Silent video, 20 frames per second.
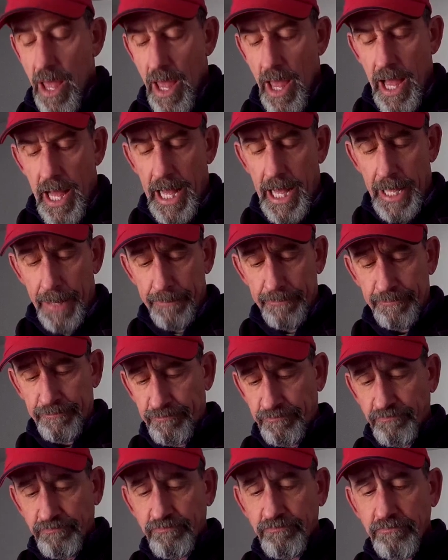
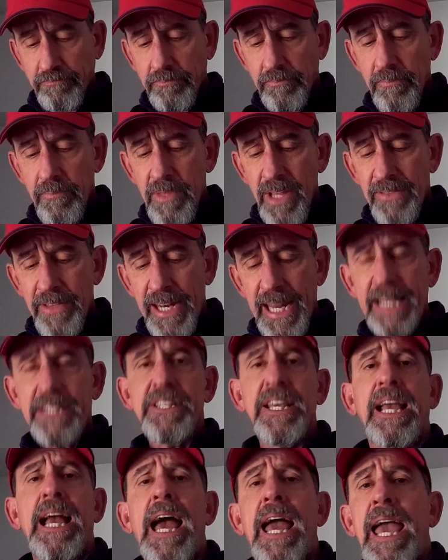The next
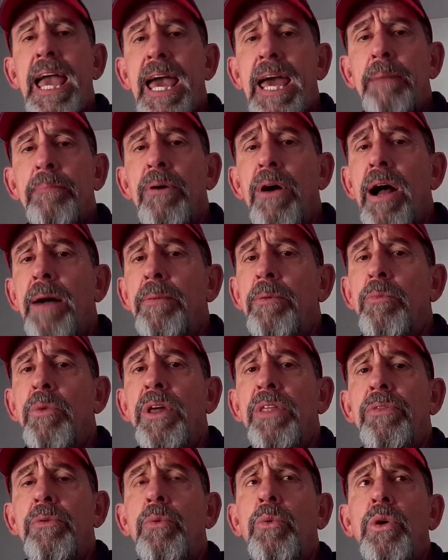thing I had a problem
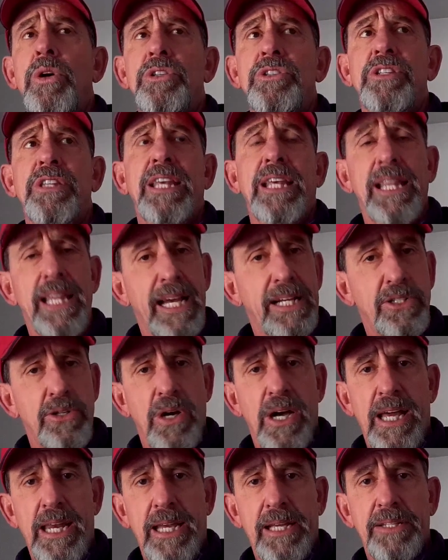with was the
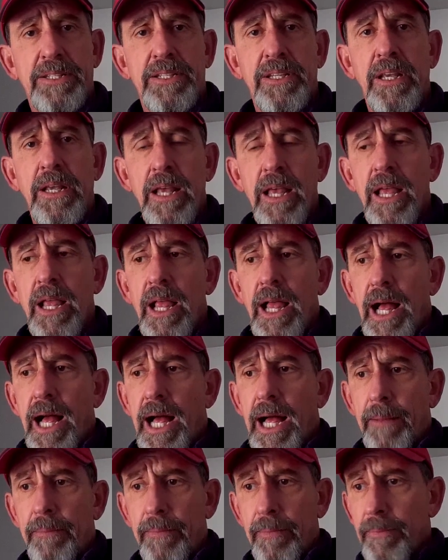electronics.
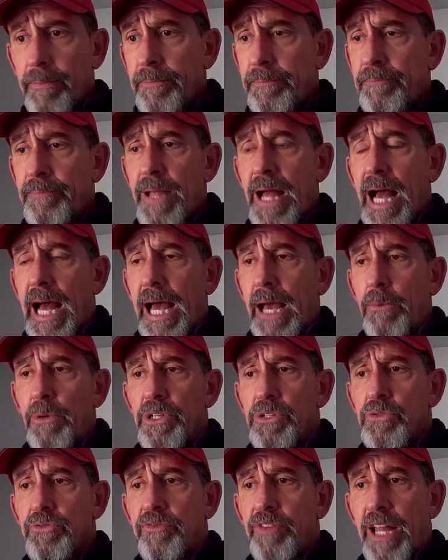I
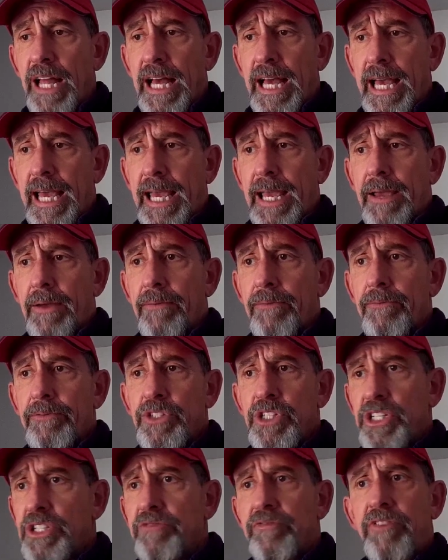was flying
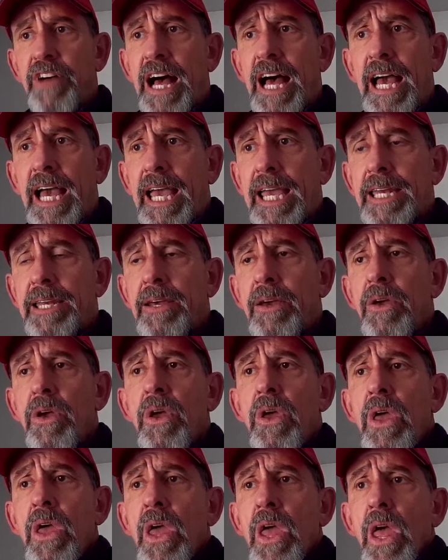just fine,
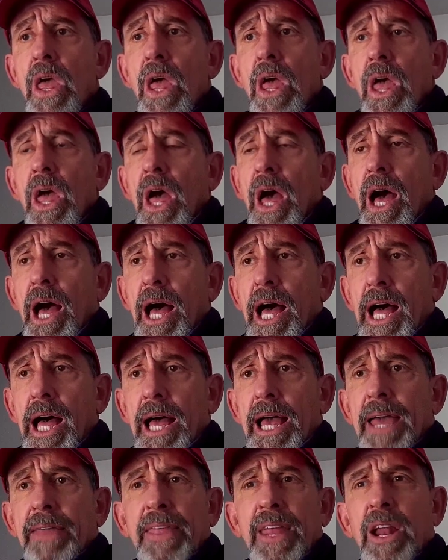
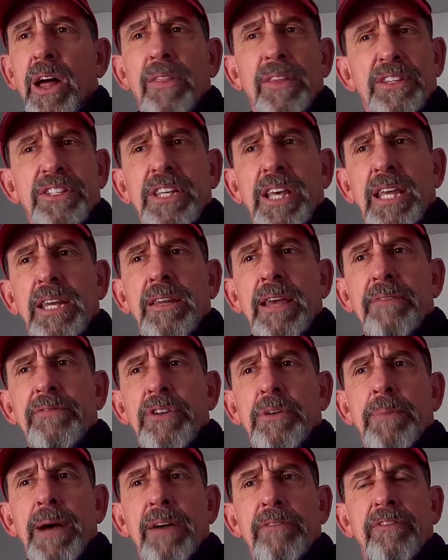and then all of a sudden, after
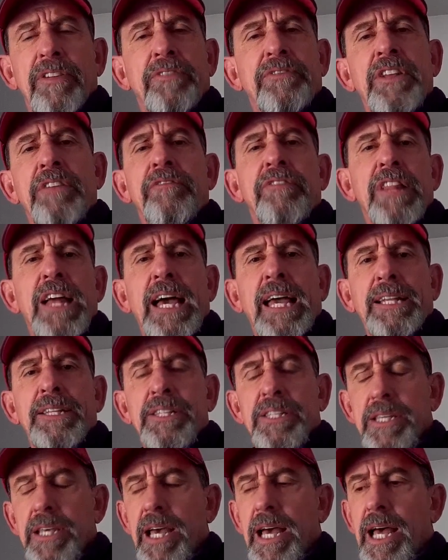about 50
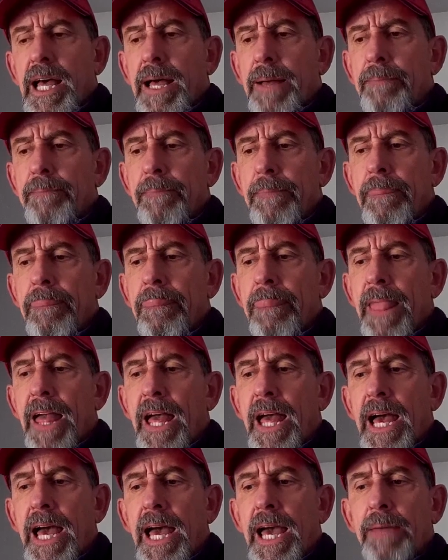flights,
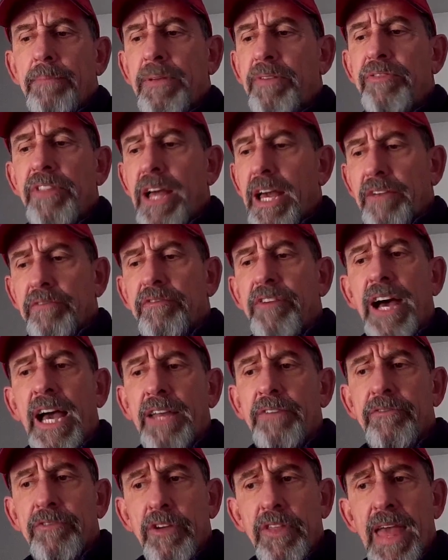I'd be flying
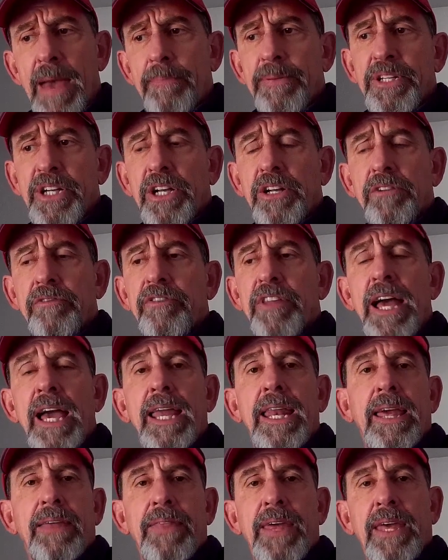fine for that particular flight,
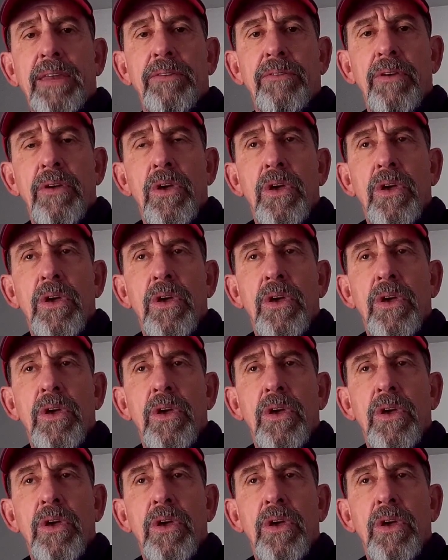and then